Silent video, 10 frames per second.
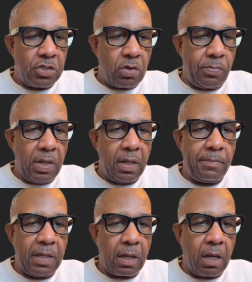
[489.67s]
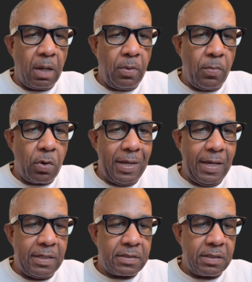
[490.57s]
So I'm probably going to make a couple more
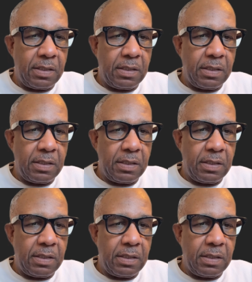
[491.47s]
edits to